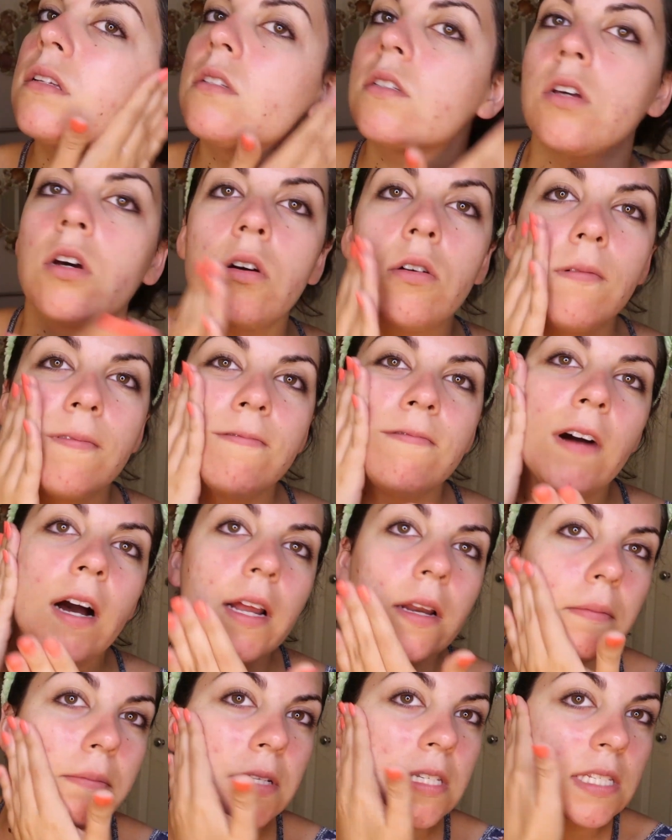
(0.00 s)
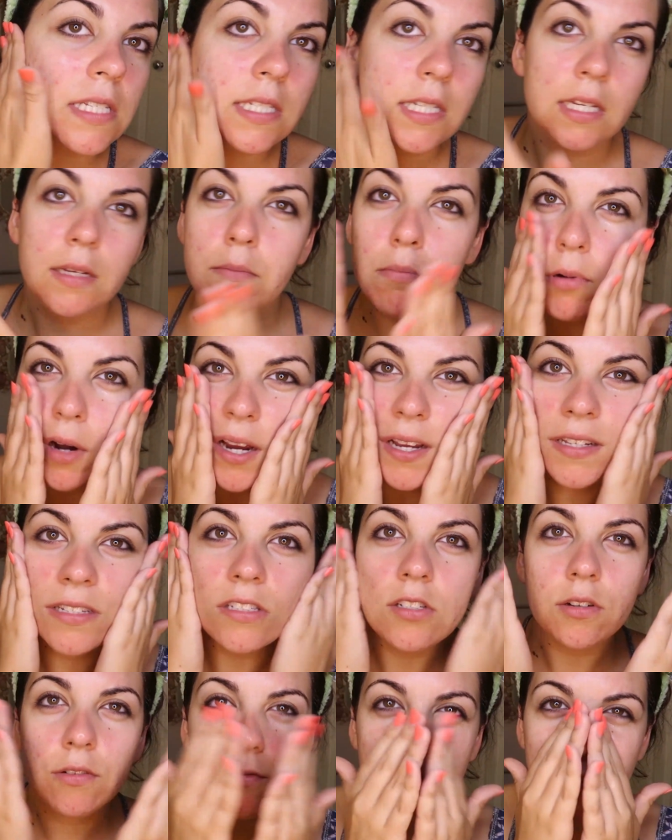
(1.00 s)
So vitamin C
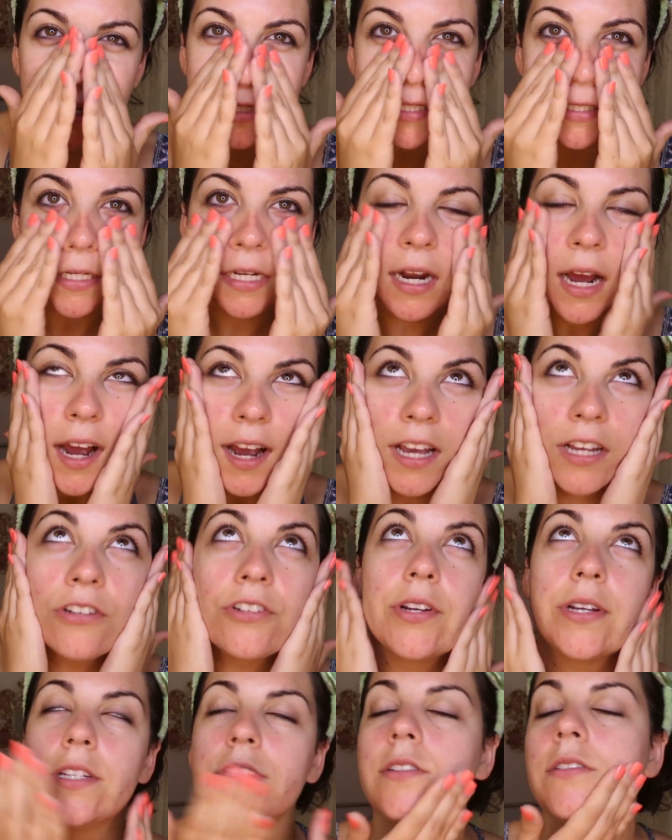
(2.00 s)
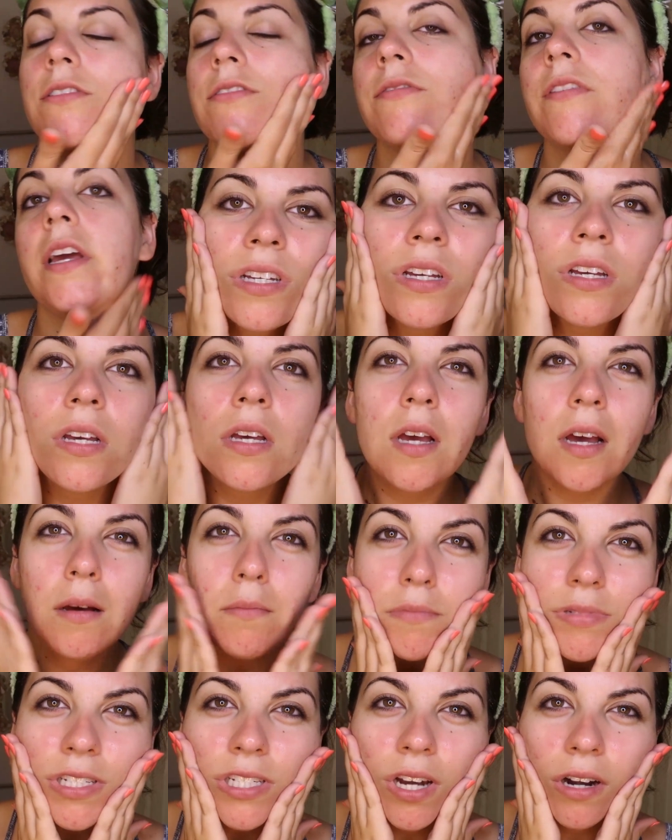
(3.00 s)
brightens your face, it hydrates your face.
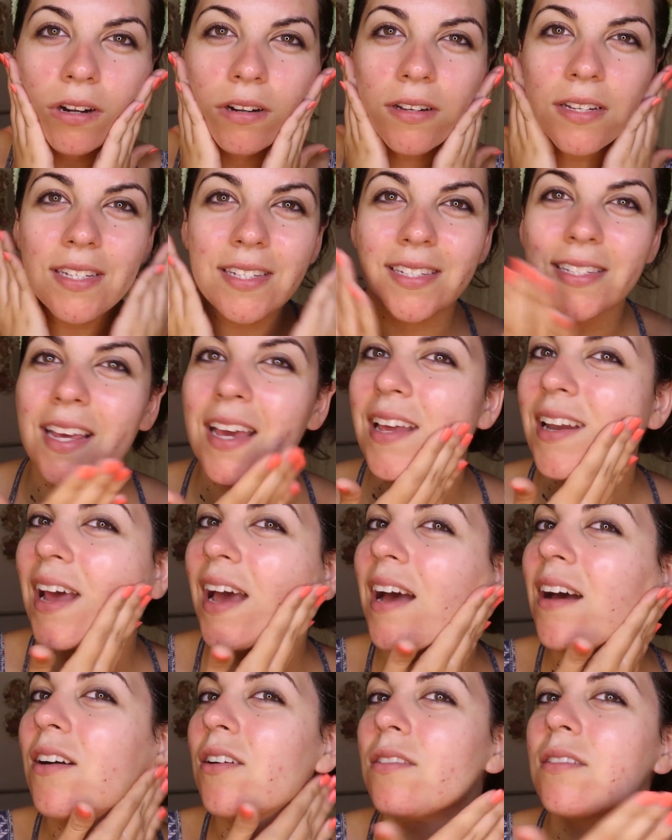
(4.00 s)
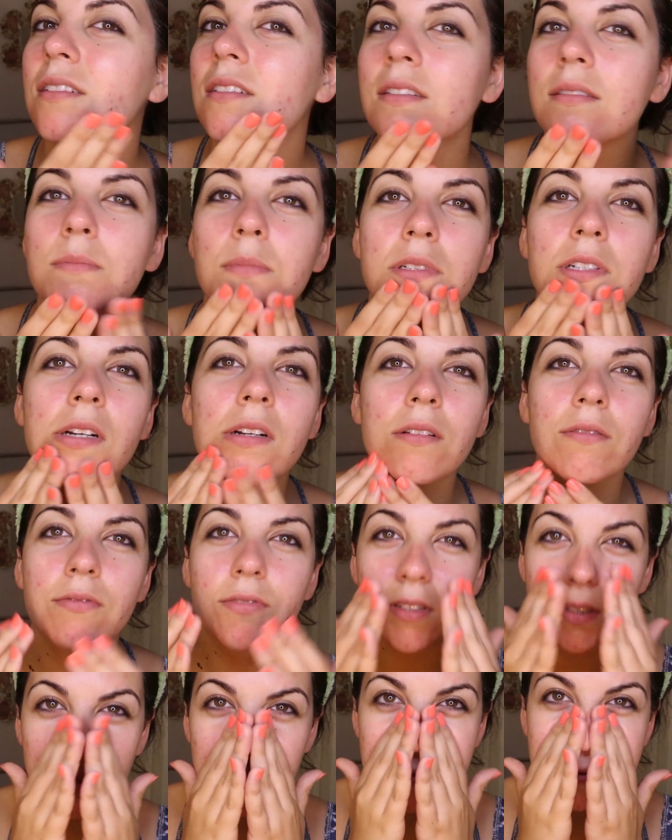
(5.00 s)
I'm starting to zen out. Starting to
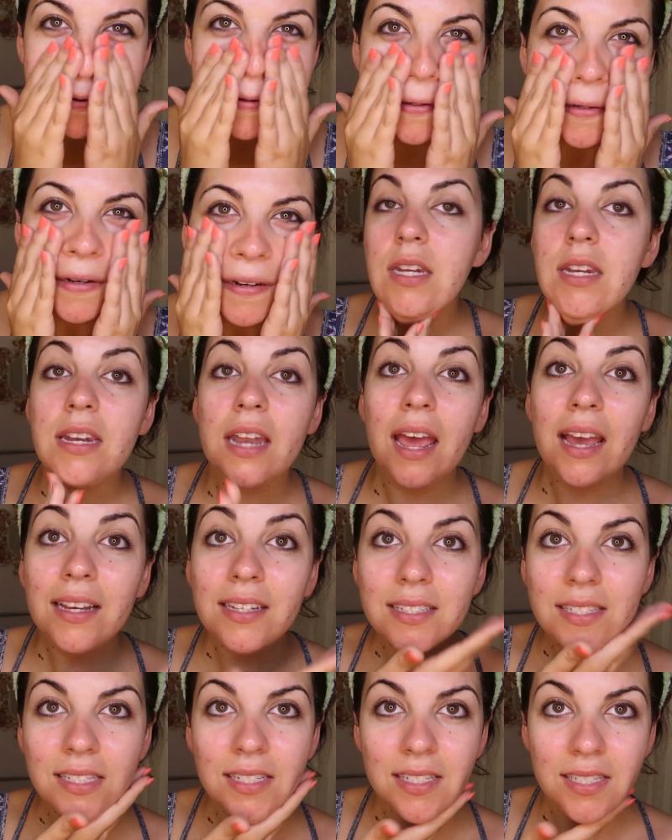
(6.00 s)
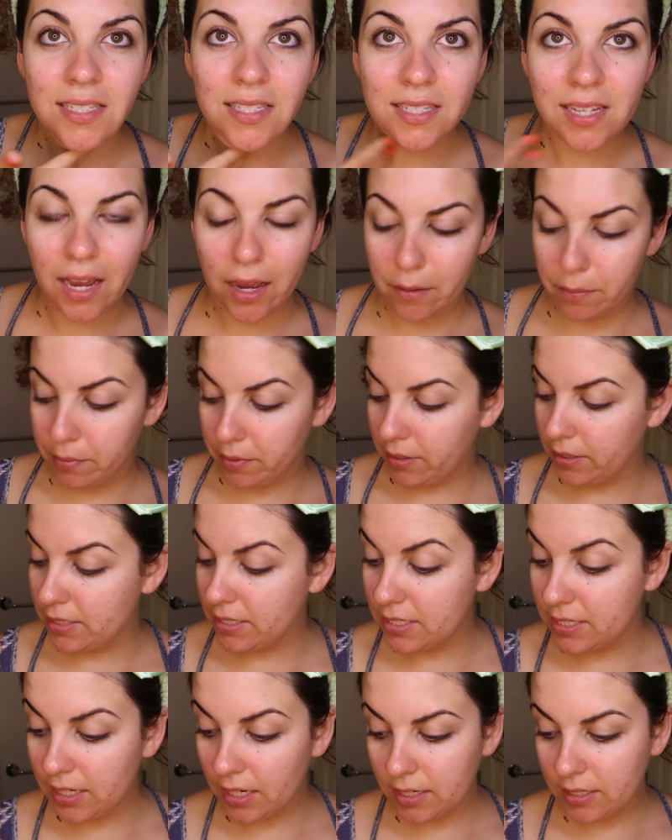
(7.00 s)
feel good. Next step, at
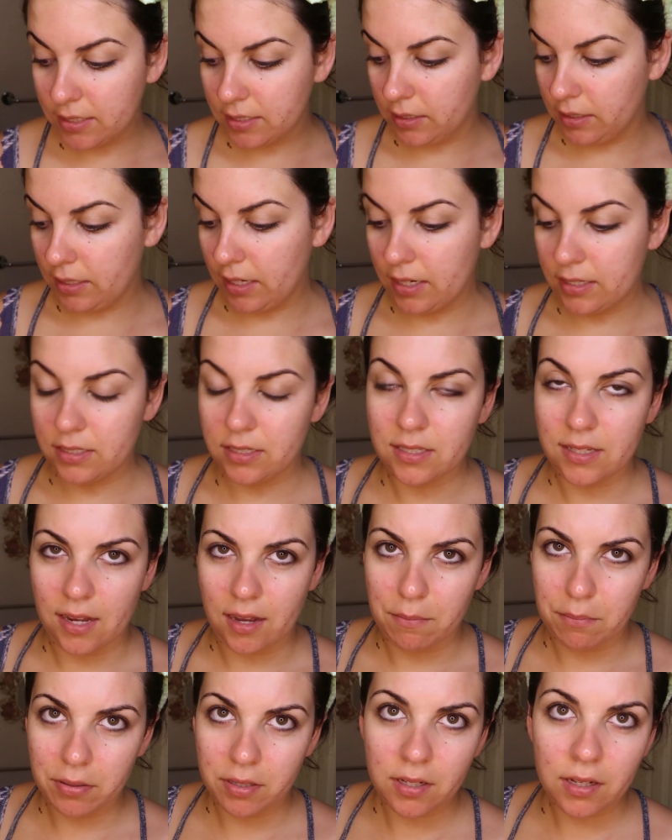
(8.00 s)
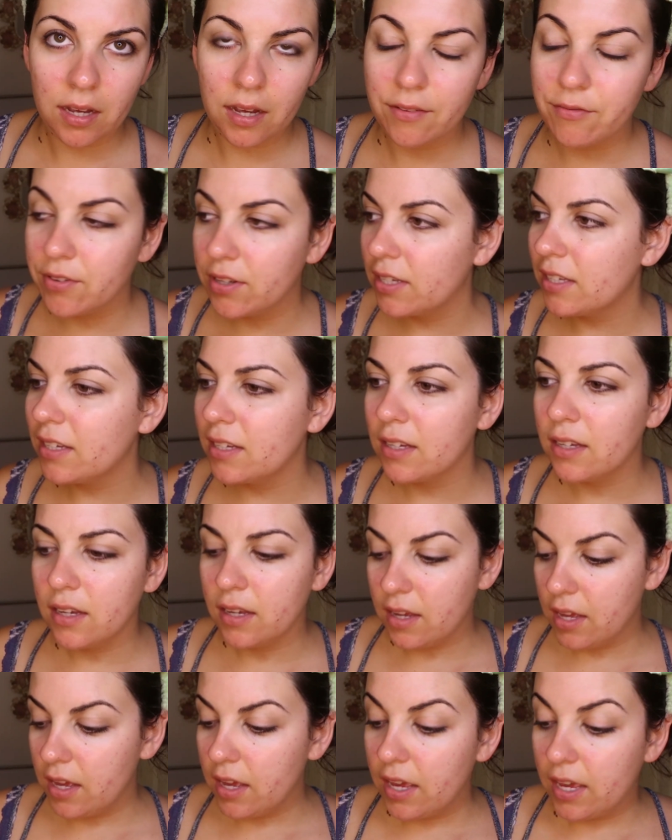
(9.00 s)
second to last step, I feel like
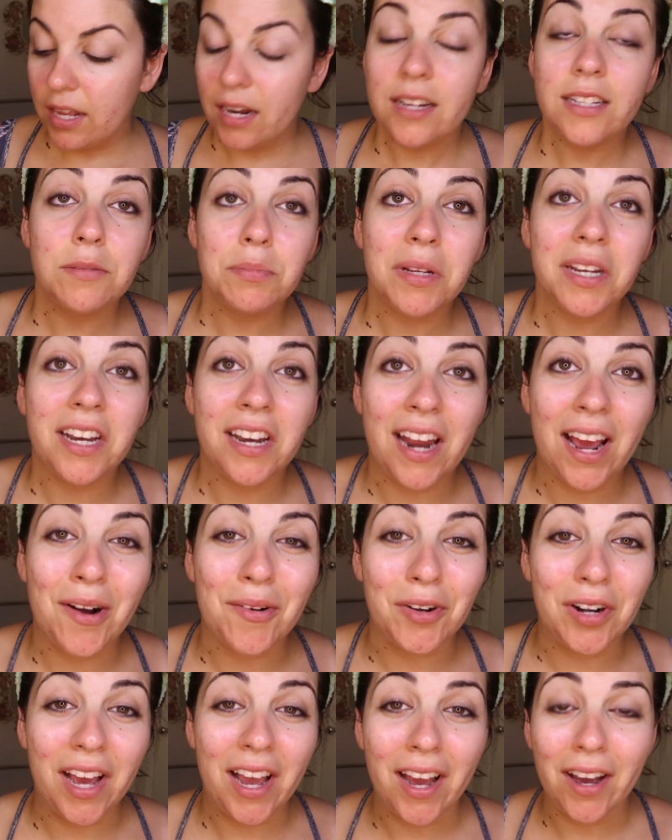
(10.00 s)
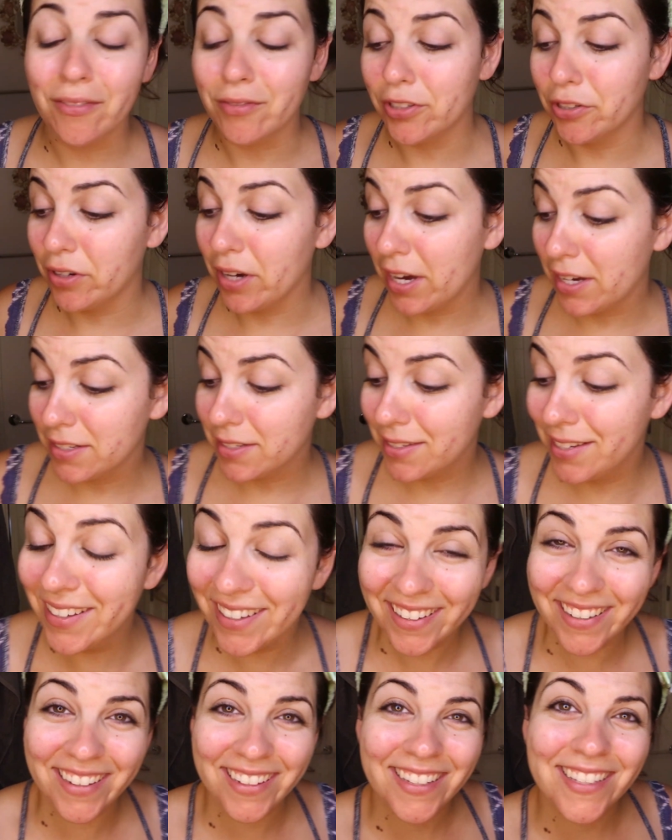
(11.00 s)
it has been an hour and a half, you guys.
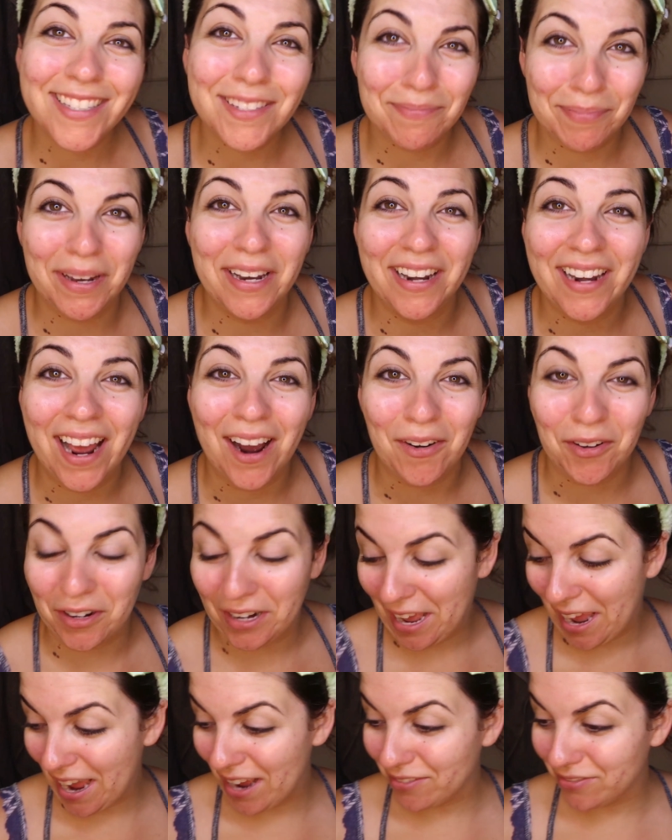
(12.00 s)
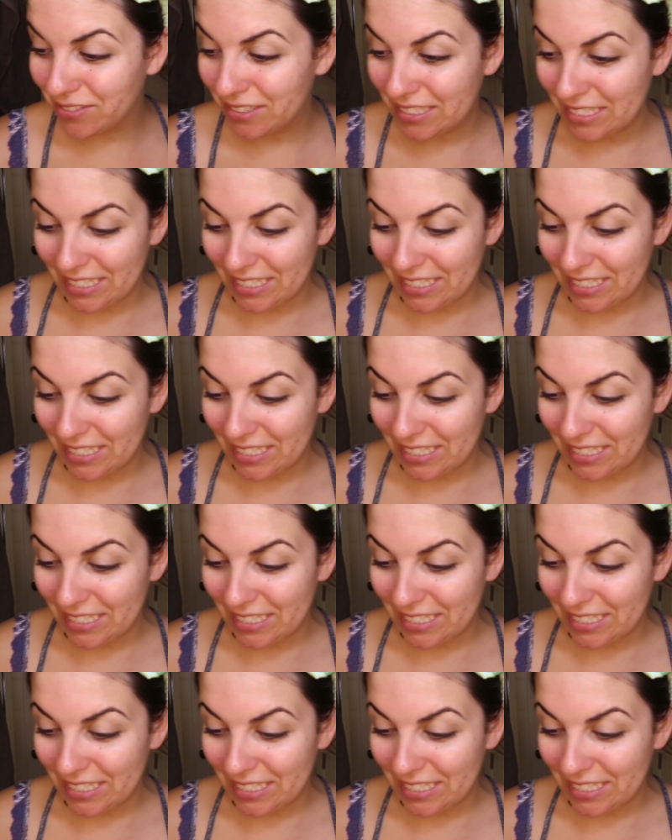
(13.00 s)
It's been an hour and a half.